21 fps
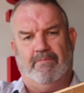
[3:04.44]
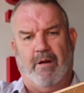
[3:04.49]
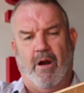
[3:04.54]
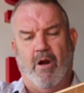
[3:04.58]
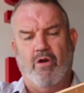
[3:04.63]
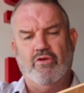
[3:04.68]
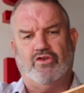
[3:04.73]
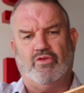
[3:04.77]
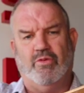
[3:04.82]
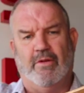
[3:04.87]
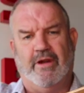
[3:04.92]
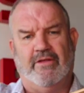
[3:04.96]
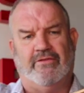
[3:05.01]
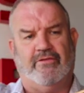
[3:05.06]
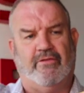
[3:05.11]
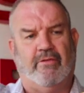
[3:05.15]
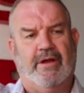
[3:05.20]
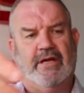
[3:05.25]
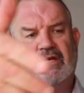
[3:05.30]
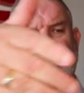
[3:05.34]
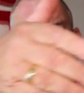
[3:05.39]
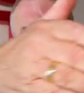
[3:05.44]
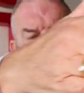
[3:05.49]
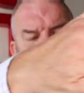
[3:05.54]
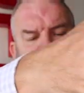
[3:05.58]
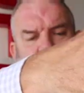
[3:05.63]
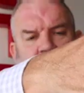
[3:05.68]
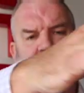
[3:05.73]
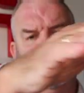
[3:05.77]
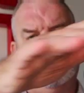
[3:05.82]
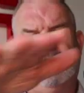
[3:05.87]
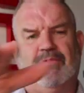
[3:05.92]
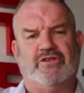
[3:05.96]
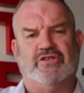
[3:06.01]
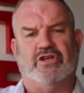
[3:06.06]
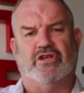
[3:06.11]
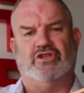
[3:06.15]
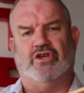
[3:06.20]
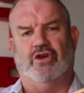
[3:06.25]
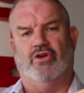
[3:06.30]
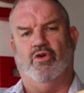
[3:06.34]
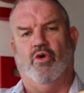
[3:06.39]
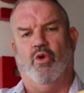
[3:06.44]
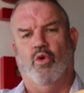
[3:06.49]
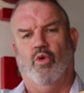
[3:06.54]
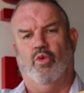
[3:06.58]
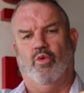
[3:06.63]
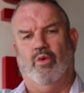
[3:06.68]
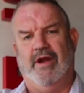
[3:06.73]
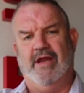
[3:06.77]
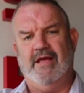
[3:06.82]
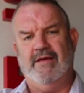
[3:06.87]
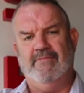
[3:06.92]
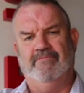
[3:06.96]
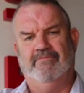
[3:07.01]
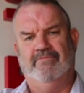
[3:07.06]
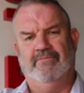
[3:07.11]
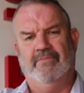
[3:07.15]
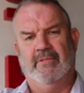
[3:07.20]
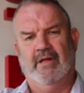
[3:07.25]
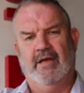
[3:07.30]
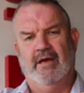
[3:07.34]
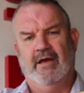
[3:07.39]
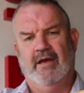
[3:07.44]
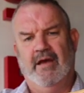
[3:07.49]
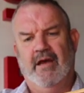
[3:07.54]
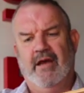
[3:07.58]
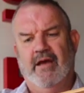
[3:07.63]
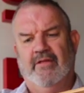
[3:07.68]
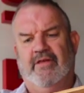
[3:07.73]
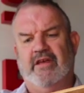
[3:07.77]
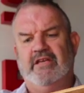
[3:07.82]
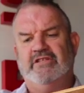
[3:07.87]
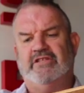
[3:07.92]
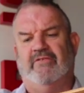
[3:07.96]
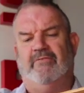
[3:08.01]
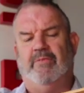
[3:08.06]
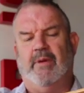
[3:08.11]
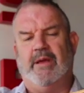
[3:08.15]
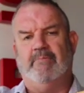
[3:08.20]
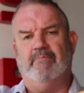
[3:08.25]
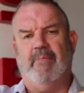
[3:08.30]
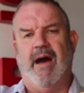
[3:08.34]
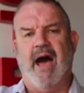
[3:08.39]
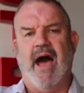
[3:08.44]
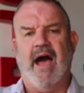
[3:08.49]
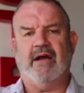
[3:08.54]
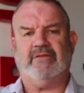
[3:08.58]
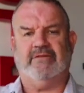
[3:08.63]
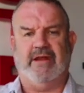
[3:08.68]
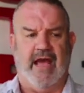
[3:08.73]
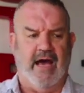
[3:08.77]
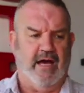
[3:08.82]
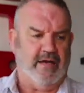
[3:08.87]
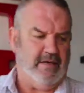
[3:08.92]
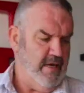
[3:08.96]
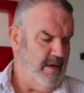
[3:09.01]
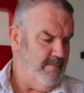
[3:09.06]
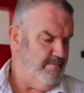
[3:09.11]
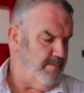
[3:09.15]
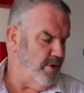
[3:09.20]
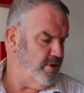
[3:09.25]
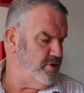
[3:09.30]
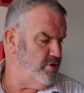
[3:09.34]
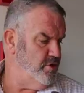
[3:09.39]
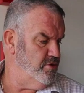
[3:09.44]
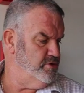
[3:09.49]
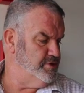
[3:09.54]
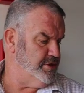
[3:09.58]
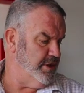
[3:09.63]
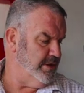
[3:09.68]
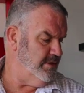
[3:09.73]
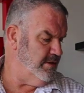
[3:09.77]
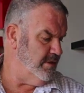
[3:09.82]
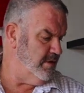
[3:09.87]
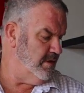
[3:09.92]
Pro23s in position already. These have been marked out by using